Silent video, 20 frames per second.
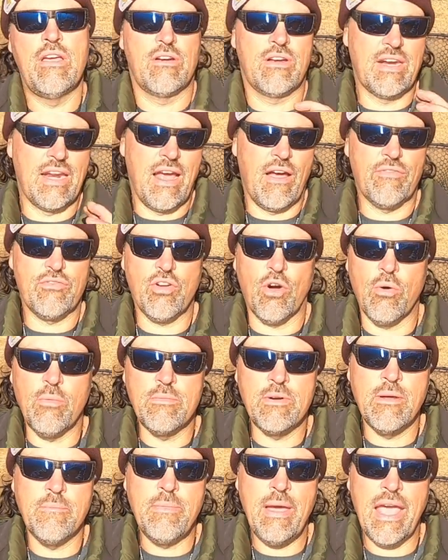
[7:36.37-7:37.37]
You're gonna have to
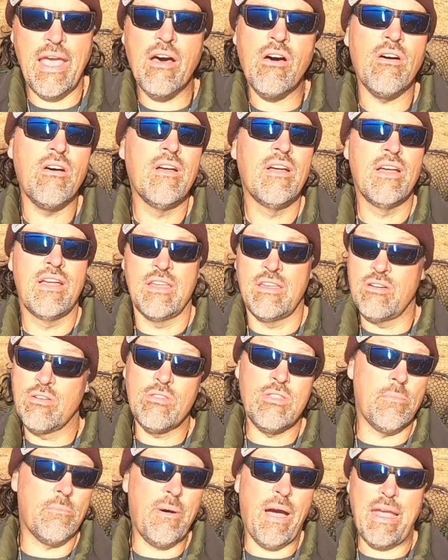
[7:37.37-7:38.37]
open the bail. You
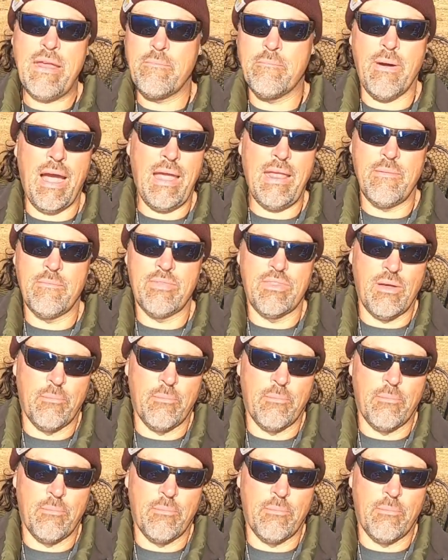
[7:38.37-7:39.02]
know, the bite might